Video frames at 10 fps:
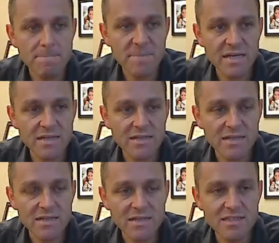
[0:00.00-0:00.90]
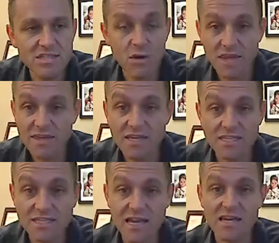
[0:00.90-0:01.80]
But so I think
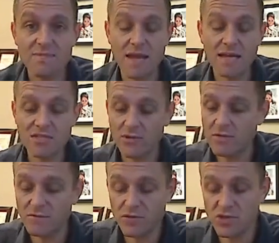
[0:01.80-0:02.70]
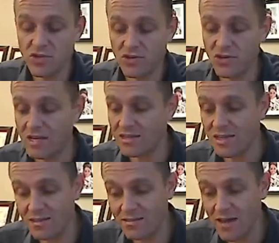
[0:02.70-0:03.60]
Insanity Max 30 for sure. I think
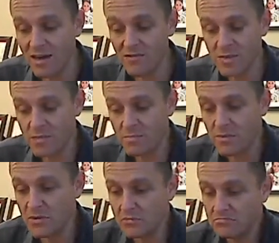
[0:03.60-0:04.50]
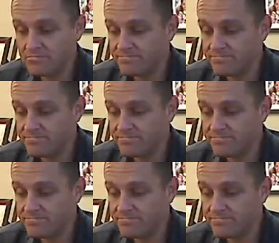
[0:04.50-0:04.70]
a lot of people,